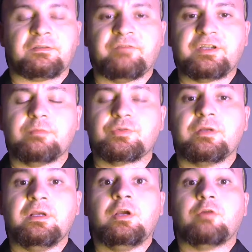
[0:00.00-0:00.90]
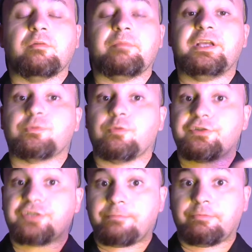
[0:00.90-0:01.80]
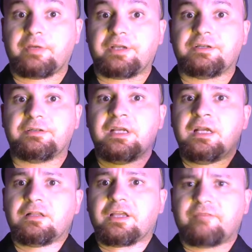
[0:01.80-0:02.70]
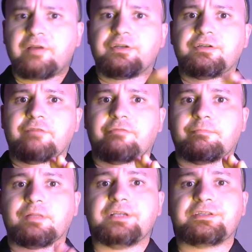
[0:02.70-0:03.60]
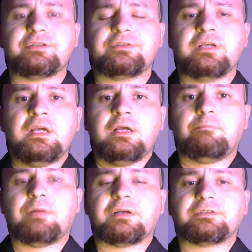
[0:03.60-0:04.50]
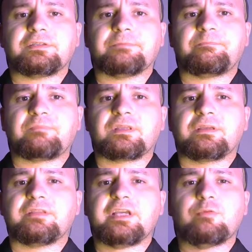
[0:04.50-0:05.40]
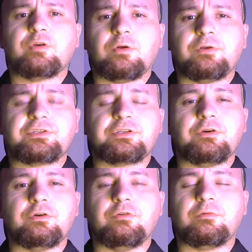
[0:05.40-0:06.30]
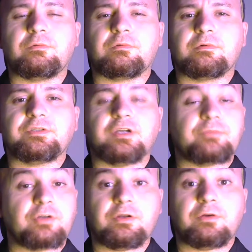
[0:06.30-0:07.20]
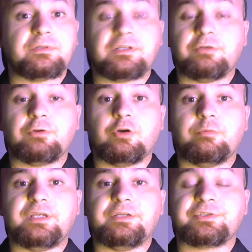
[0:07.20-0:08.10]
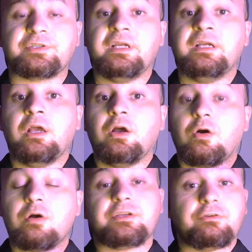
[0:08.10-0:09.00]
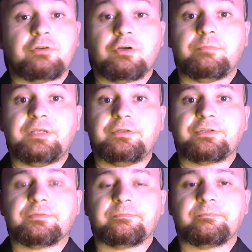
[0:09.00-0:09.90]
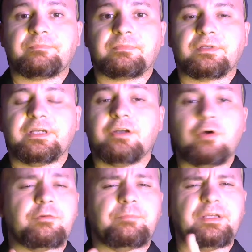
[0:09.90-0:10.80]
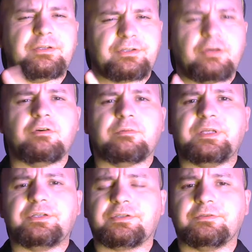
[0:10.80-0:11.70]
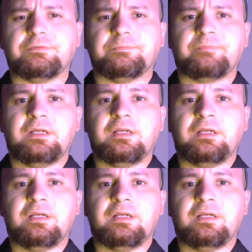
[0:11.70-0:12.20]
Victims' remains were separated, like found in different places, but they were also dumped on Gilgo Beach. On Gilgo Beach and Oak Beach too.